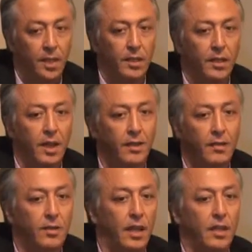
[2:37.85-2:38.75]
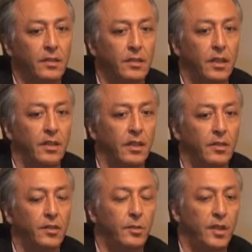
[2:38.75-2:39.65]
that understands that
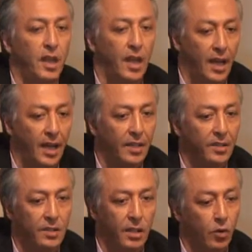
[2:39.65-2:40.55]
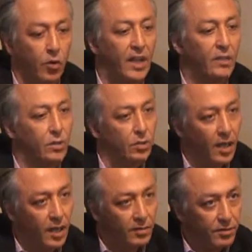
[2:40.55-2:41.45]
everybody has a right to
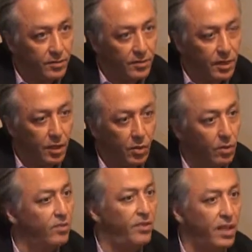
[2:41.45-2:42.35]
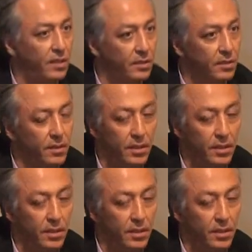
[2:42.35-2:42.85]
have their own faith.